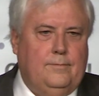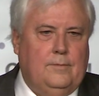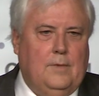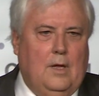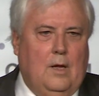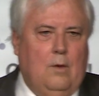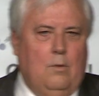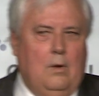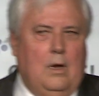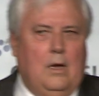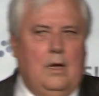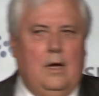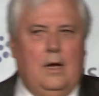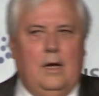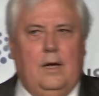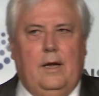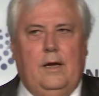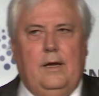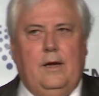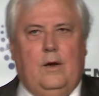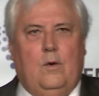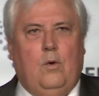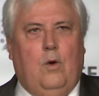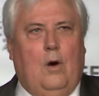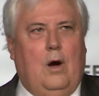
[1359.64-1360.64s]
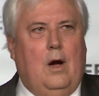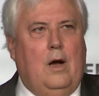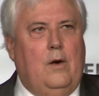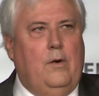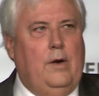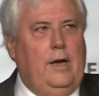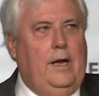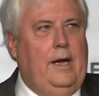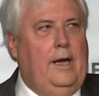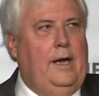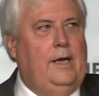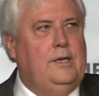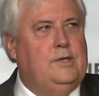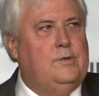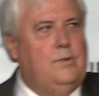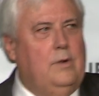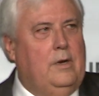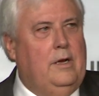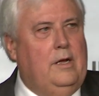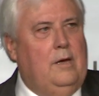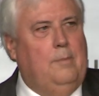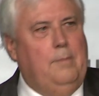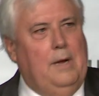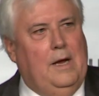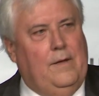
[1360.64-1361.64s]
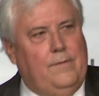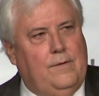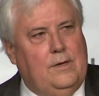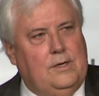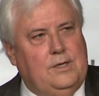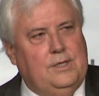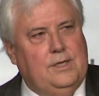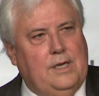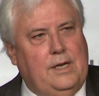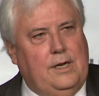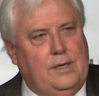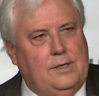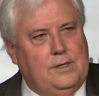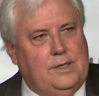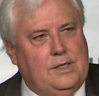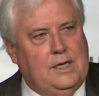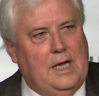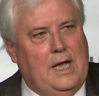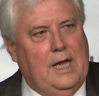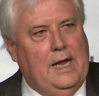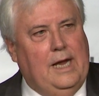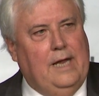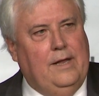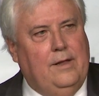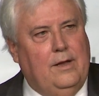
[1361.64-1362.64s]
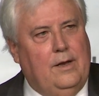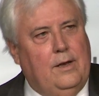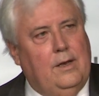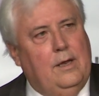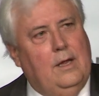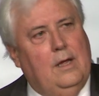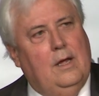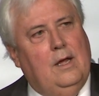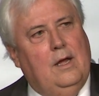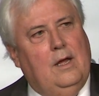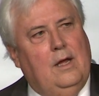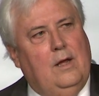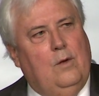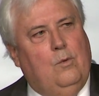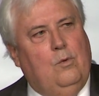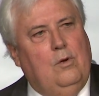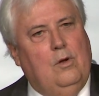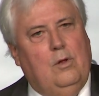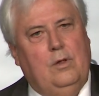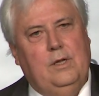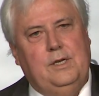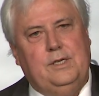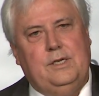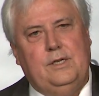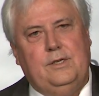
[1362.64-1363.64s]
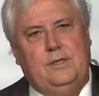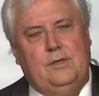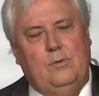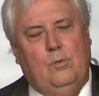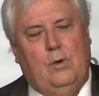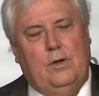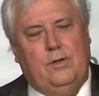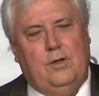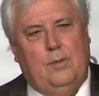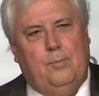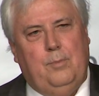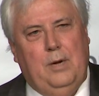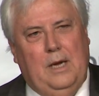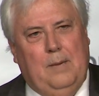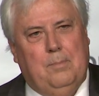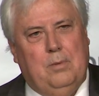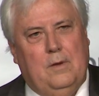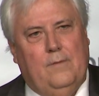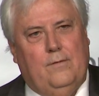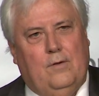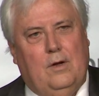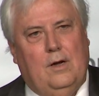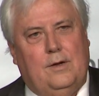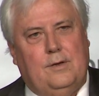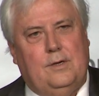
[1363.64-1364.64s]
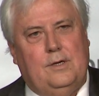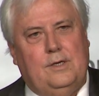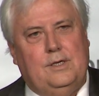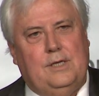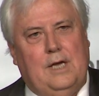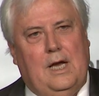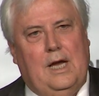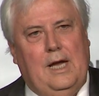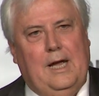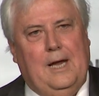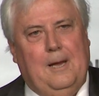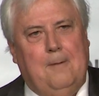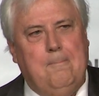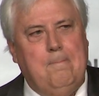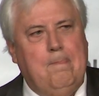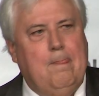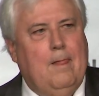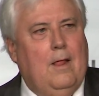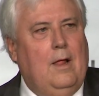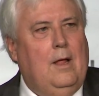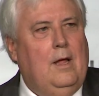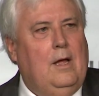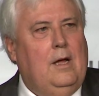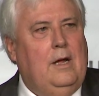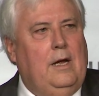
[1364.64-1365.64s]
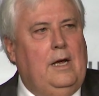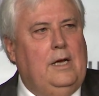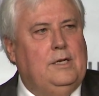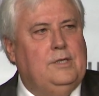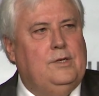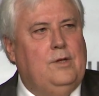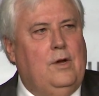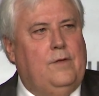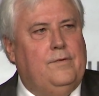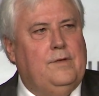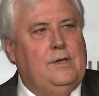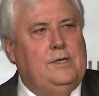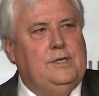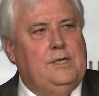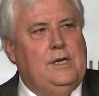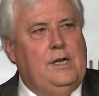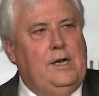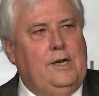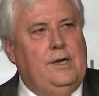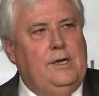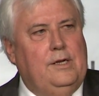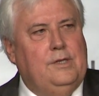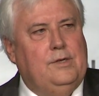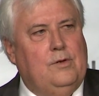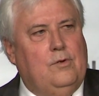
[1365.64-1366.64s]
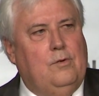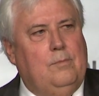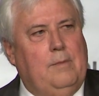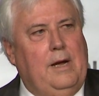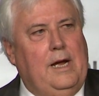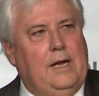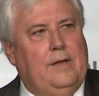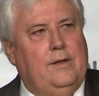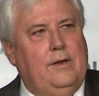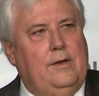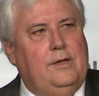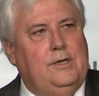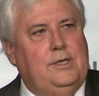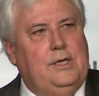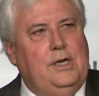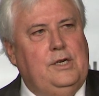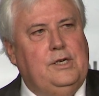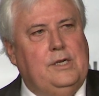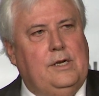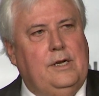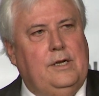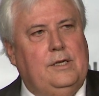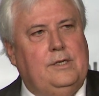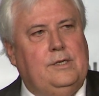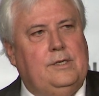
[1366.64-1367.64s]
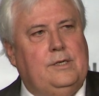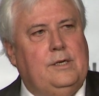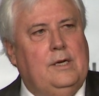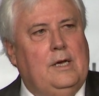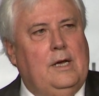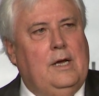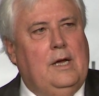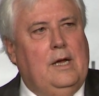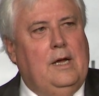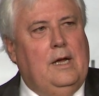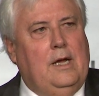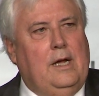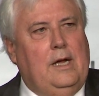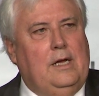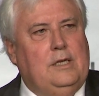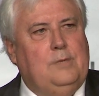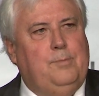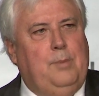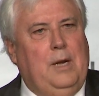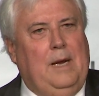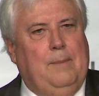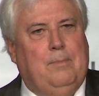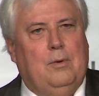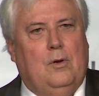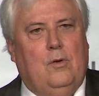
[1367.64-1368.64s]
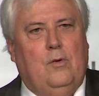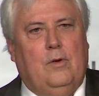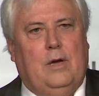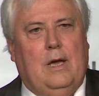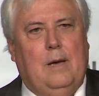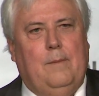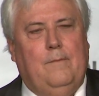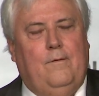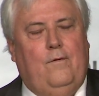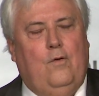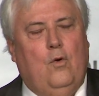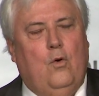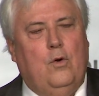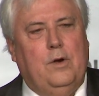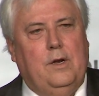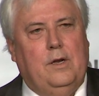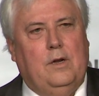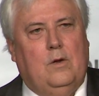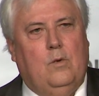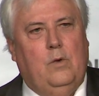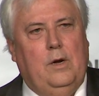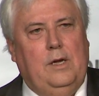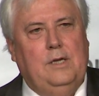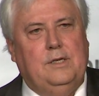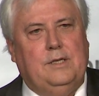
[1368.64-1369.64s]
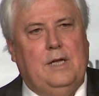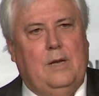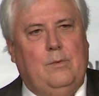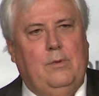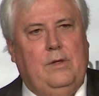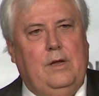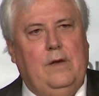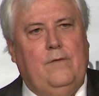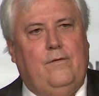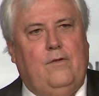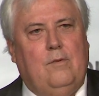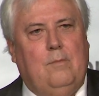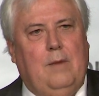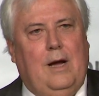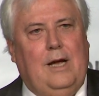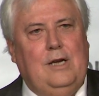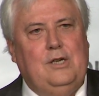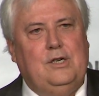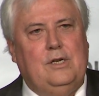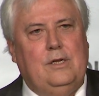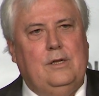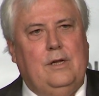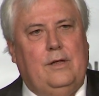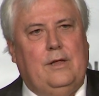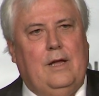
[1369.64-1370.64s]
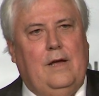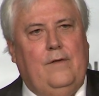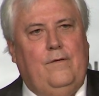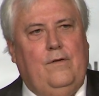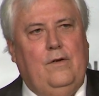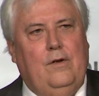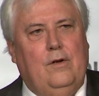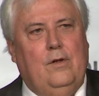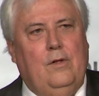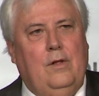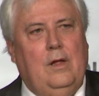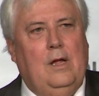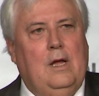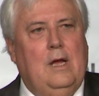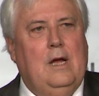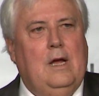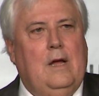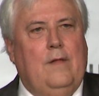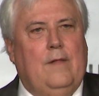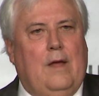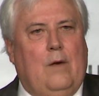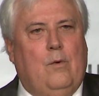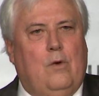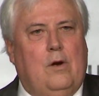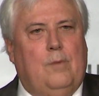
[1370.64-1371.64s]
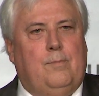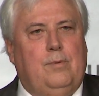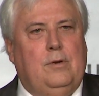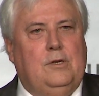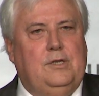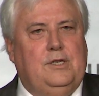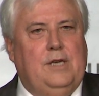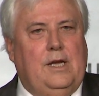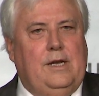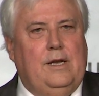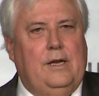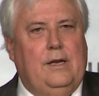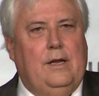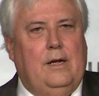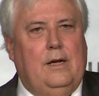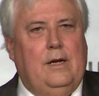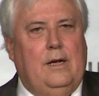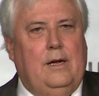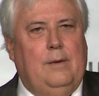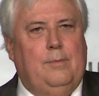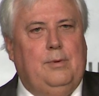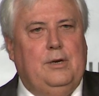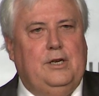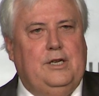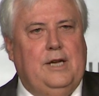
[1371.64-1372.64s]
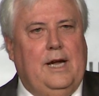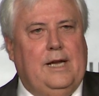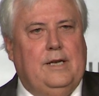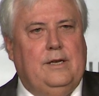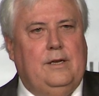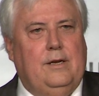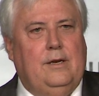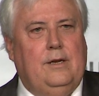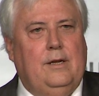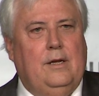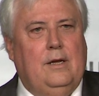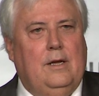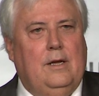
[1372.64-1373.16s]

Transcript: Well, an inquiry is really about the Senate saying that we'll listen to what the people have got to say. It's not the senators that will make the decision. It's people who will come forward in Queensland with information that they feel they want to present in a protected